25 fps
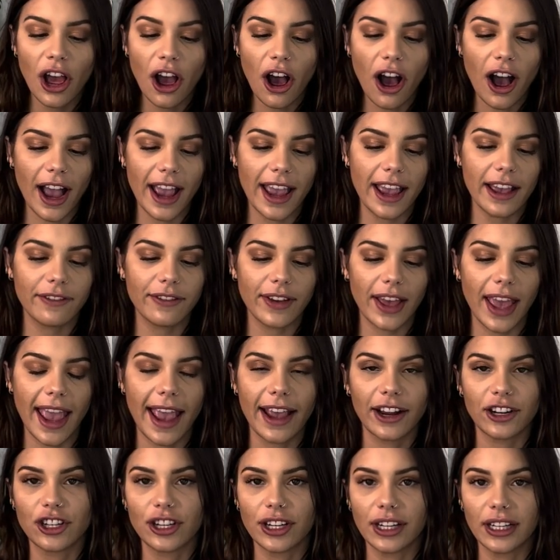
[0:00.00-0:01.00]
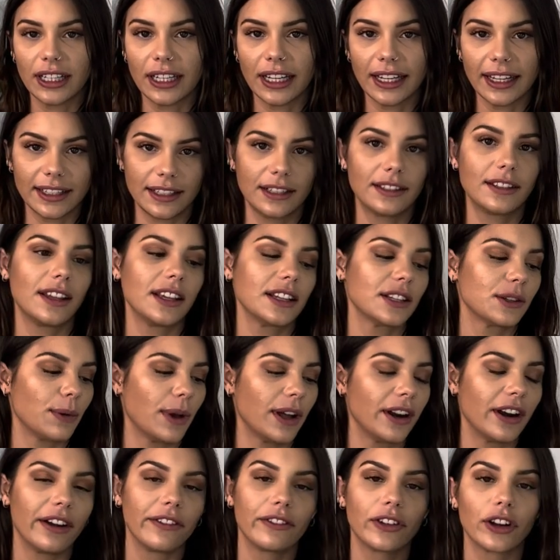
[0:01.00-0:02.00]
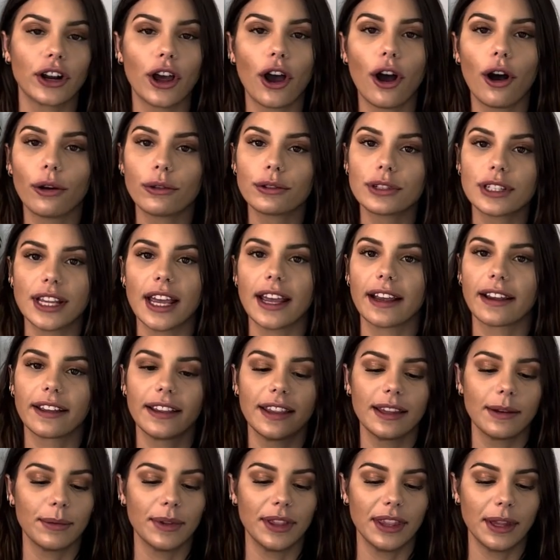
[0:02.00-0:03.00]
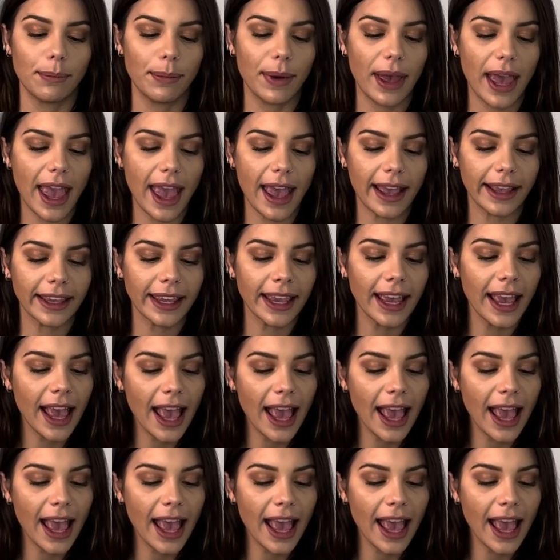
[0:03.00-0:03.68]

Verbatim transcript: I have actually cleaned this one. I've got a whole stack of them in the back.